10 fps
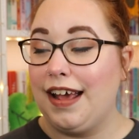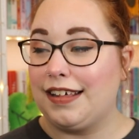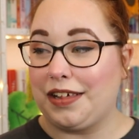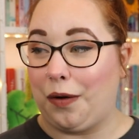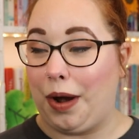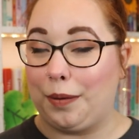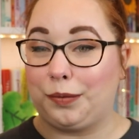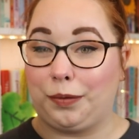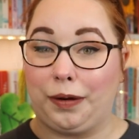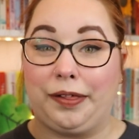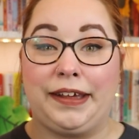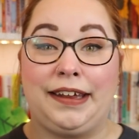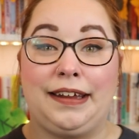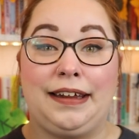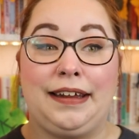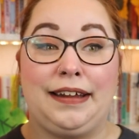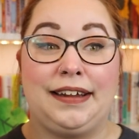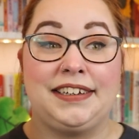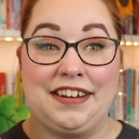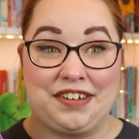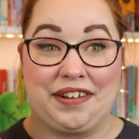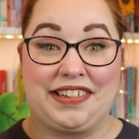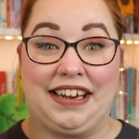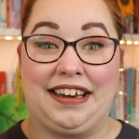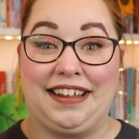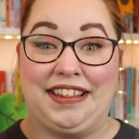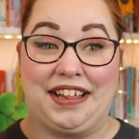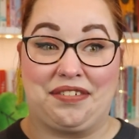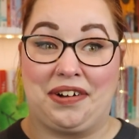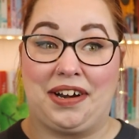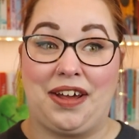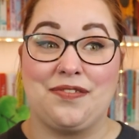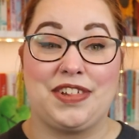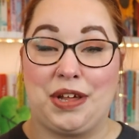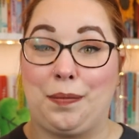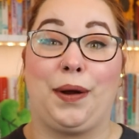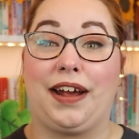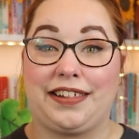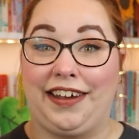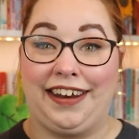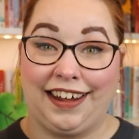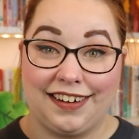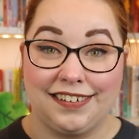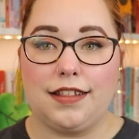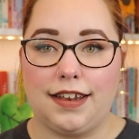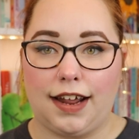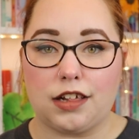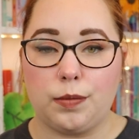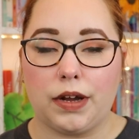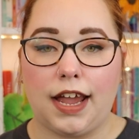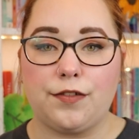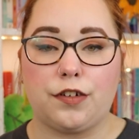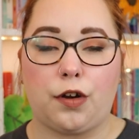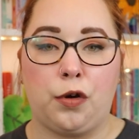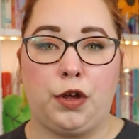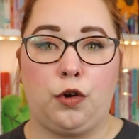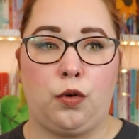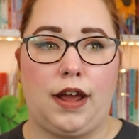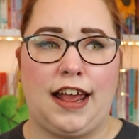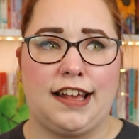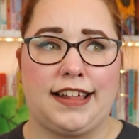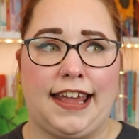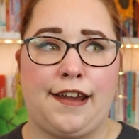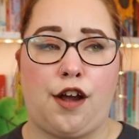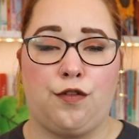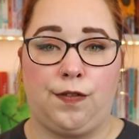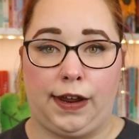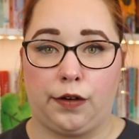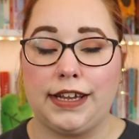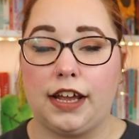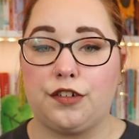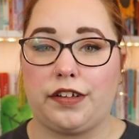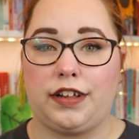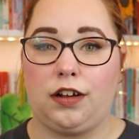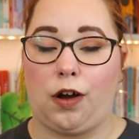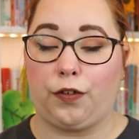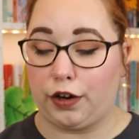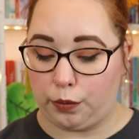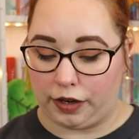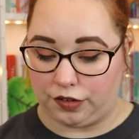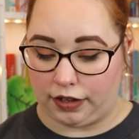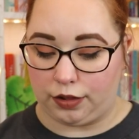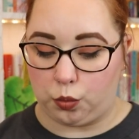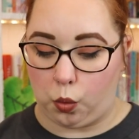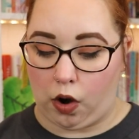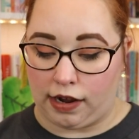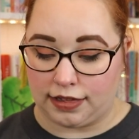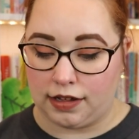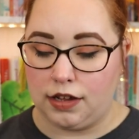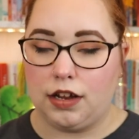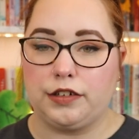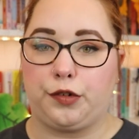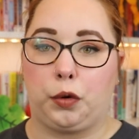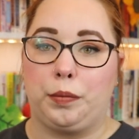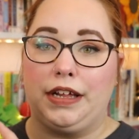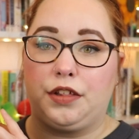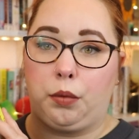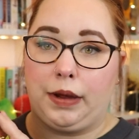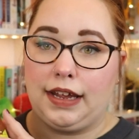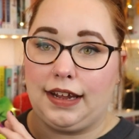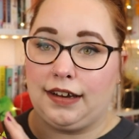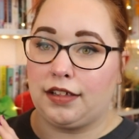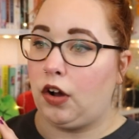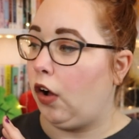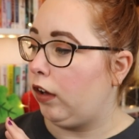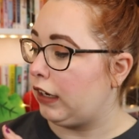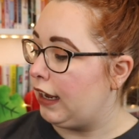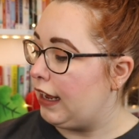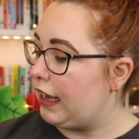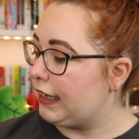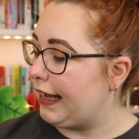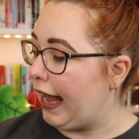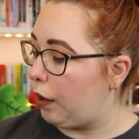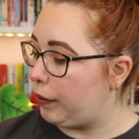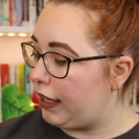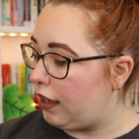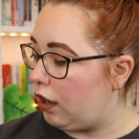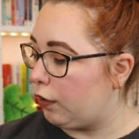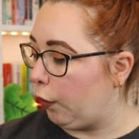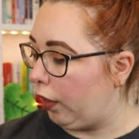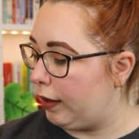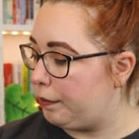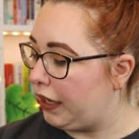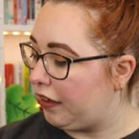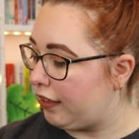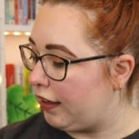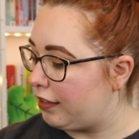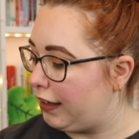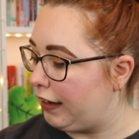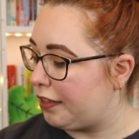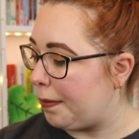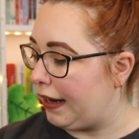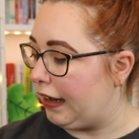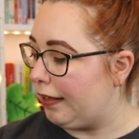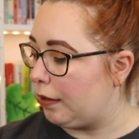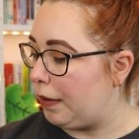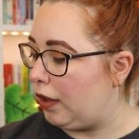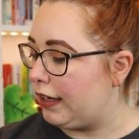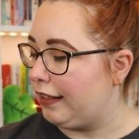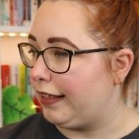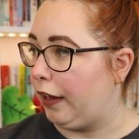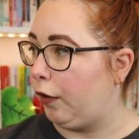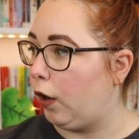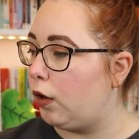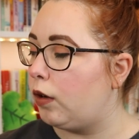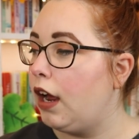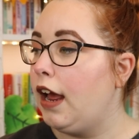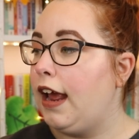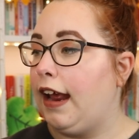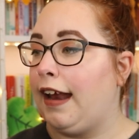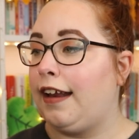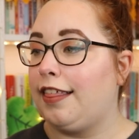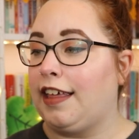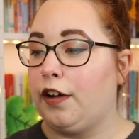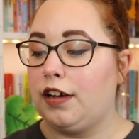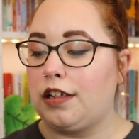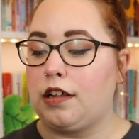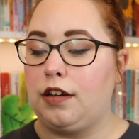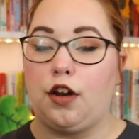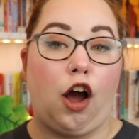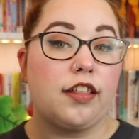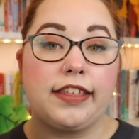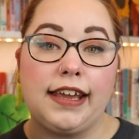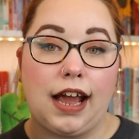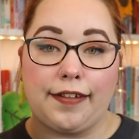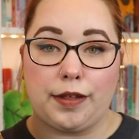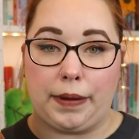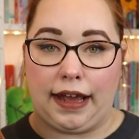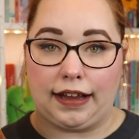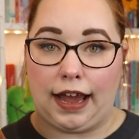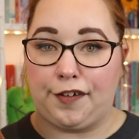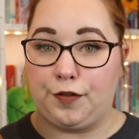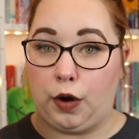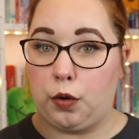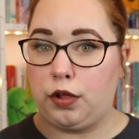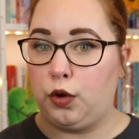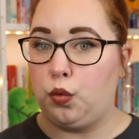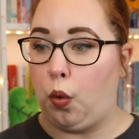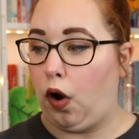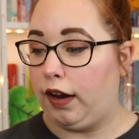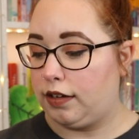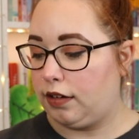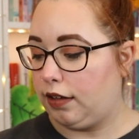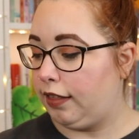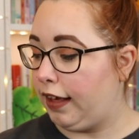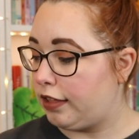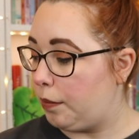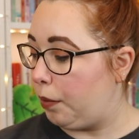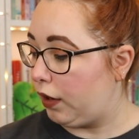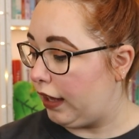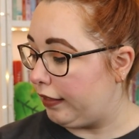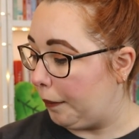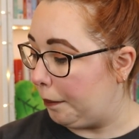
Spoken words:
so I'm really interested in this one. I'm super excited. The next book I have to show you has a very interesting cover, which is what drew me to it. It is called Gabby, A Girl in Pieces, and it's by Isabel Quintero. And there is nothing on the back. I have no clue what this book is